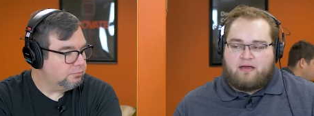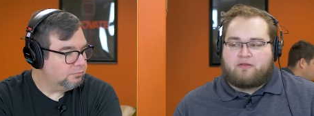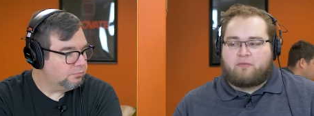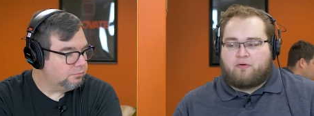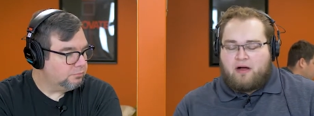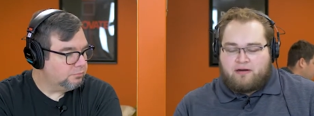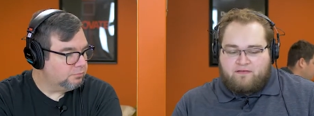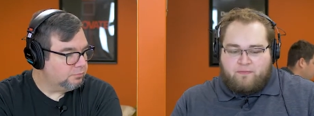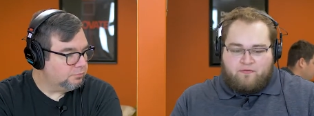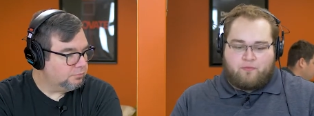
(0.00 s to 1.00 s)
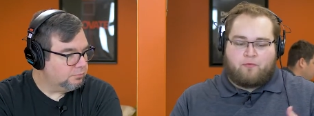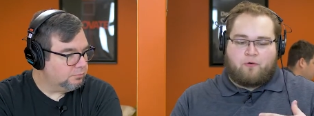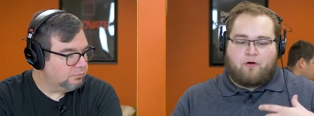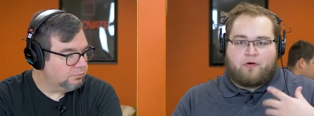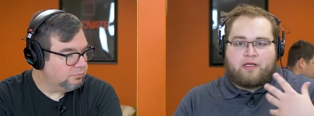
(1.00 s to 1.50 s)
Speaker 1: in their product, some of whom
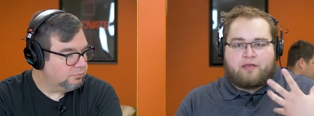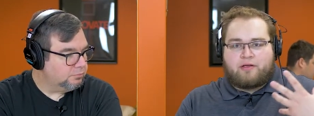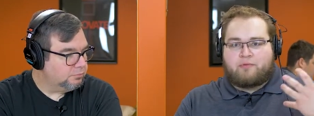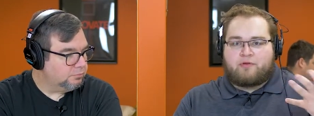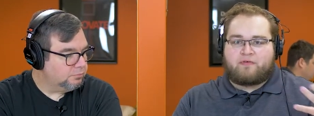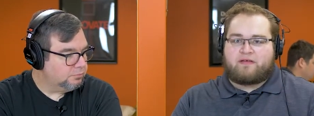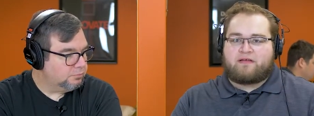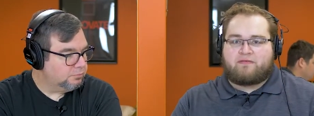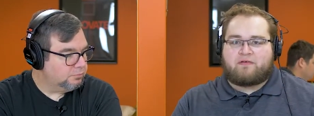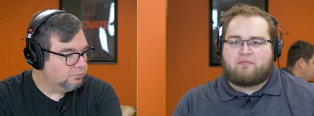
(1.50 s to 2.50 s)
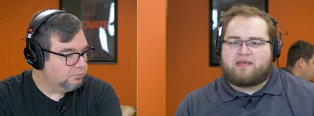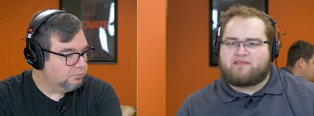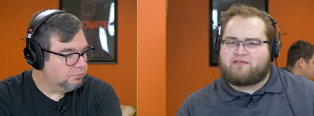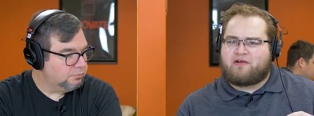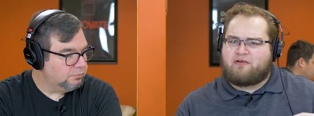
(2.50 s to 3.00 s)
were already, you know, using different
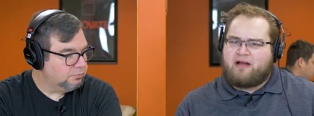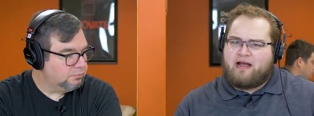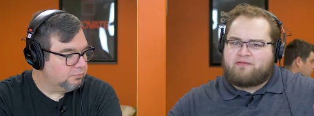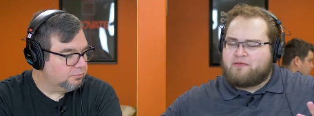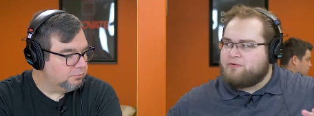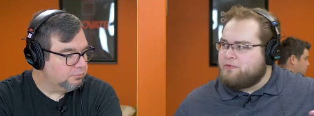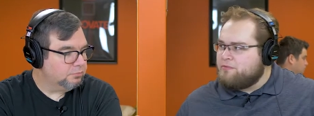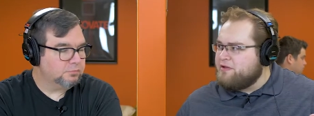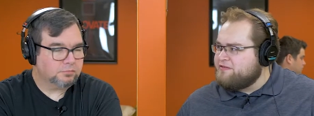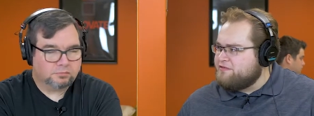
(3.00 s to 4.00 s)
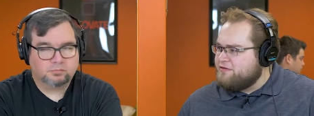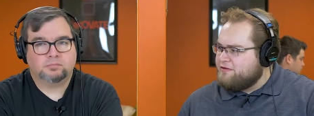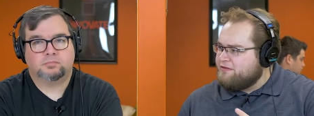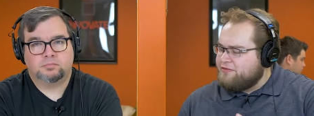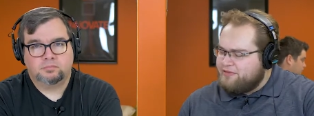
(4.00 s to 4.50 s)
mason jar crafts or, or mason
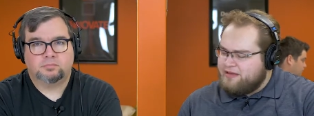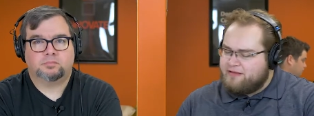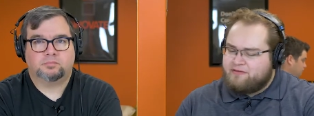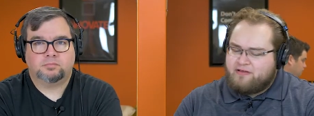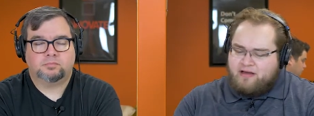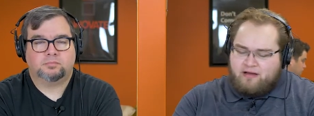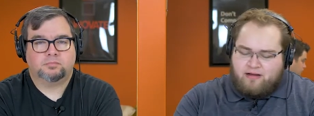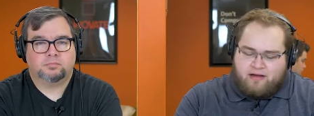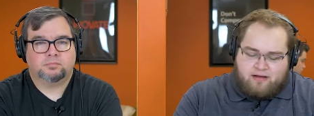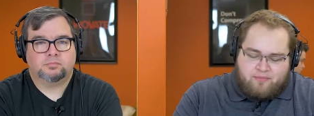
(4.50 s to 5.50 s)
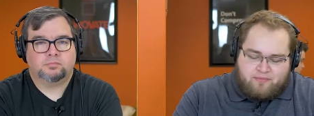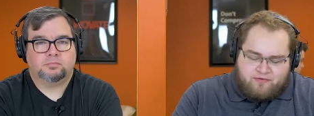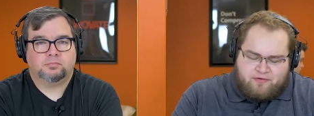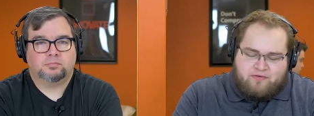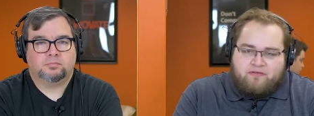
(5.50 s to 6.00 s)
jar different things. Um,
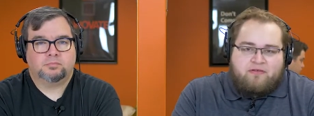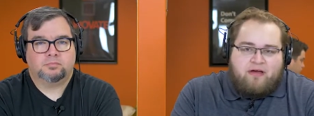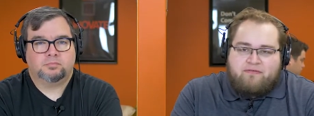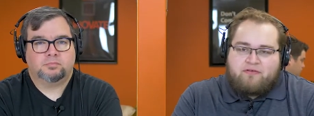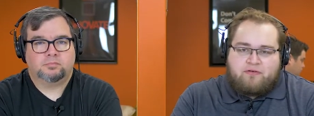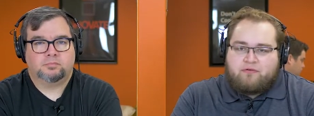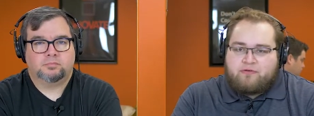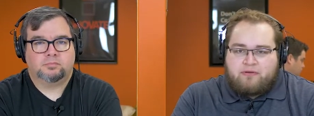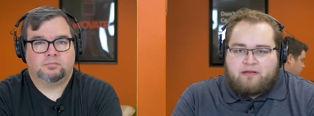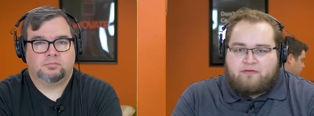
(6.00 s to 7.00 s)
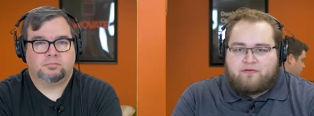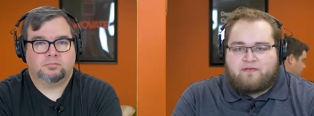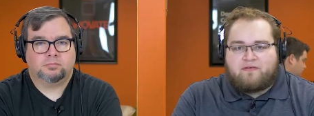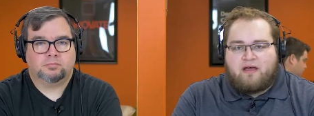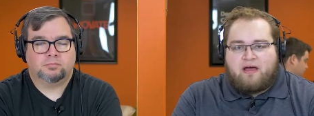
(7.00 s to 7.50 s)
so you just, you have to do your due
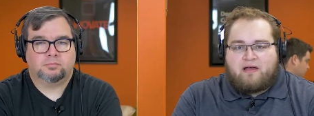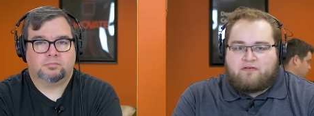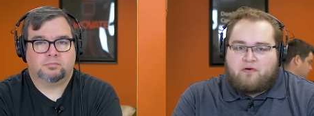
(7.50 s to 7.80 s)
diligence as